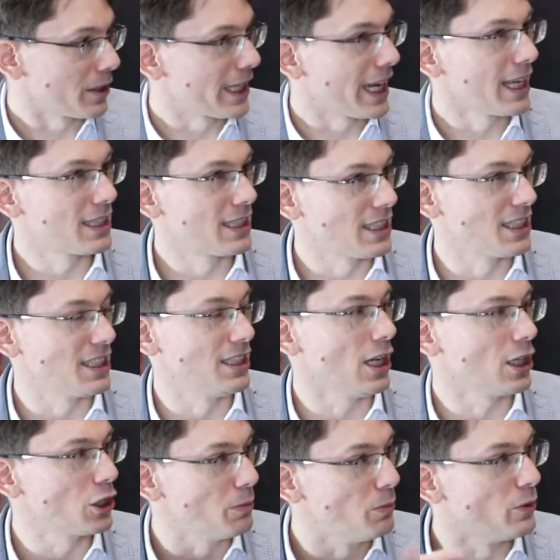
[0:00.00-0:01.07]
Again, this is
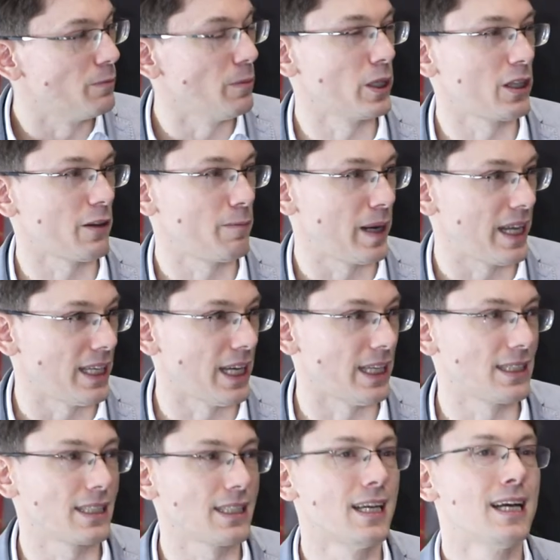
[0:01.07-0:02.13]
not the movement of
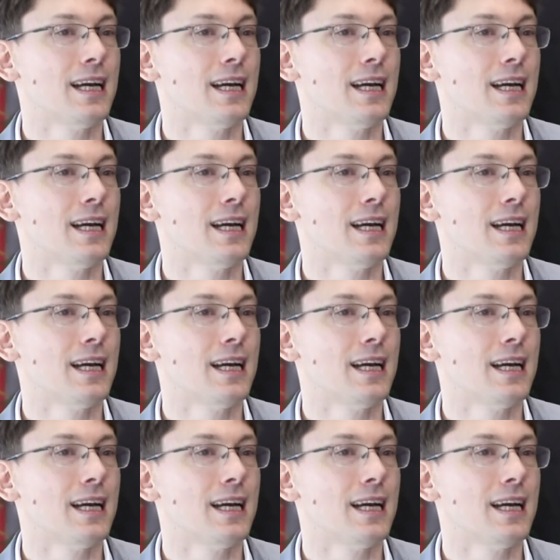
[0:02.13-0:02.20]
planets.